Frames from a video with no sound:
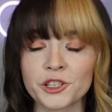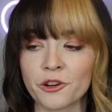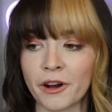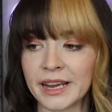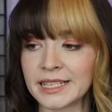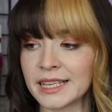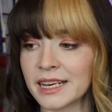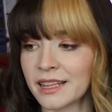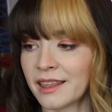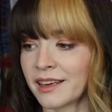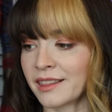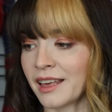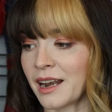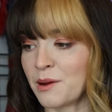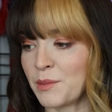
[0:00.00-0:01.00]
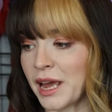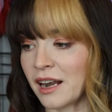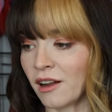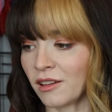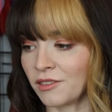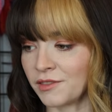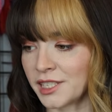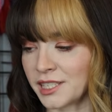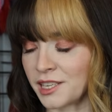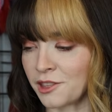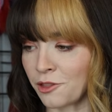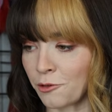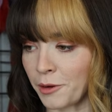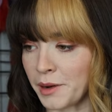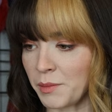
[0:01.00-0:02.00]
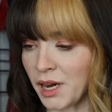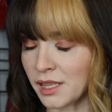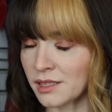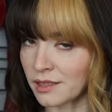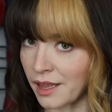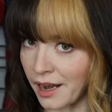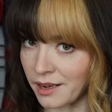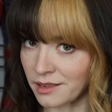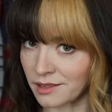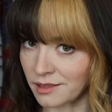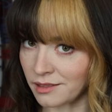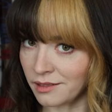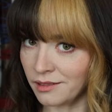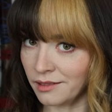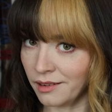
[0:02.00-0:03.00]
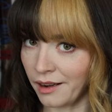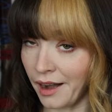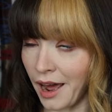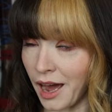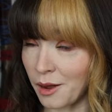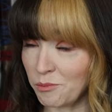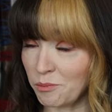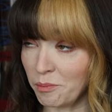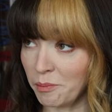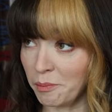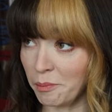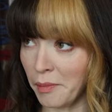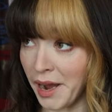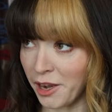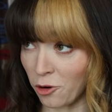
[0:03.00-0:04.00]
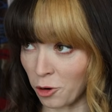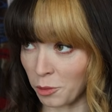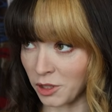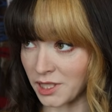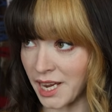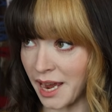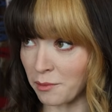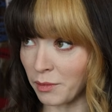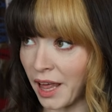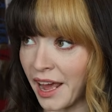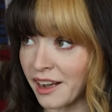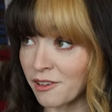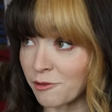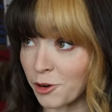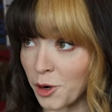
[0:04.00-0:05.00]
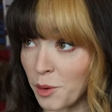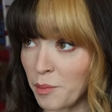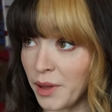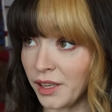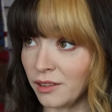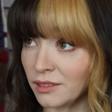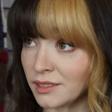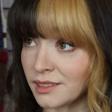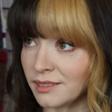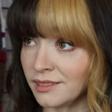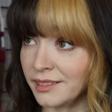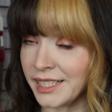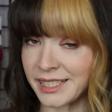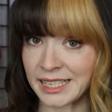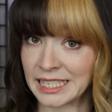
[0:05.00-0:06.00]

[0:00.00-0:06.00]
is crazy to think that I made all of this in 3 months. That is not my normal timeline for a build this